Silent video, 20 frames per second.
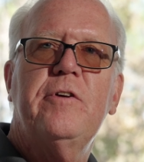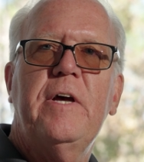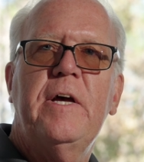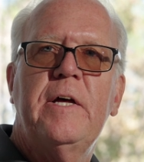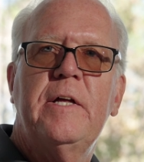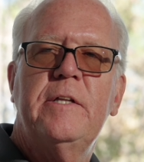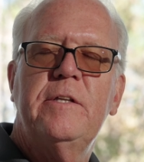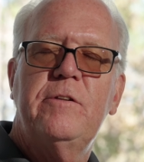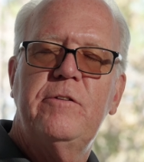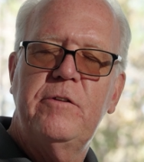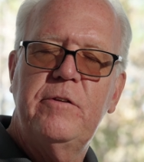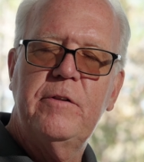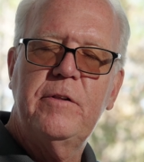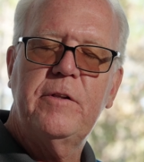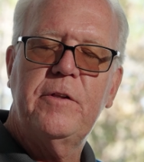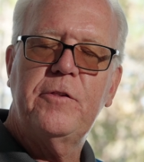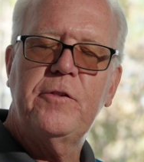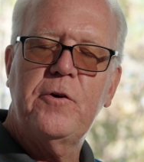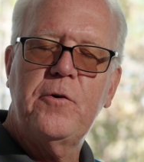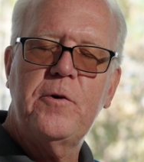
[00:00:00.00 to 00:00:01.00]
and to the
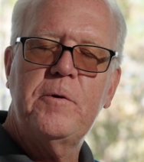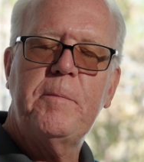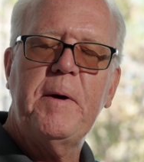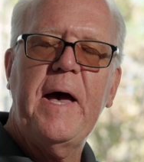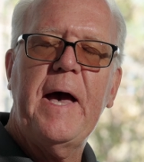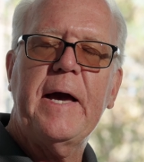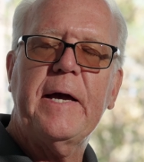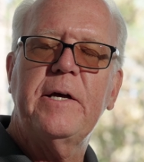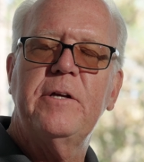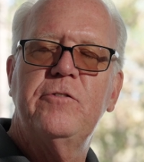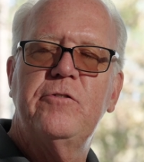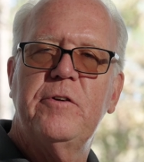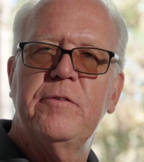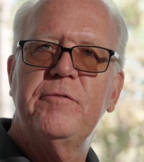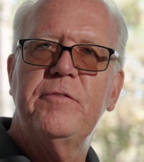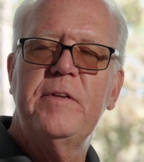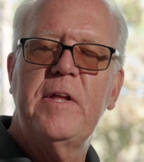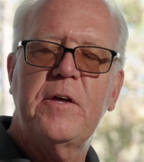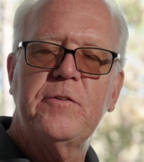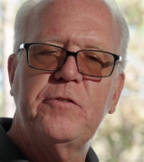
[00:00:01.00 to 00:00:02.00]
3rd package if
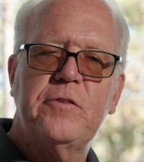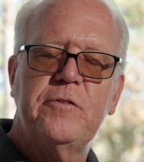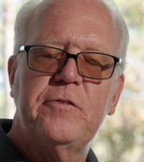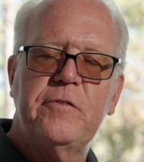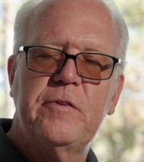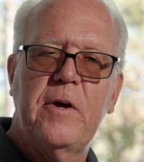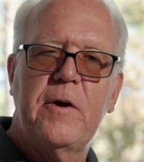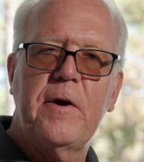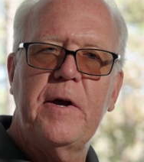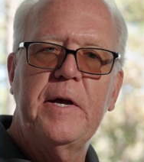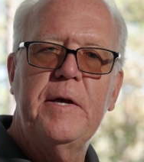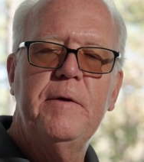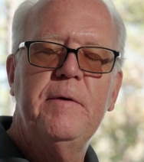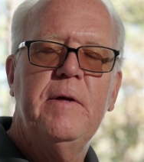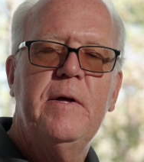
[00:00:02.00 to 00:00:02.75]
necessary.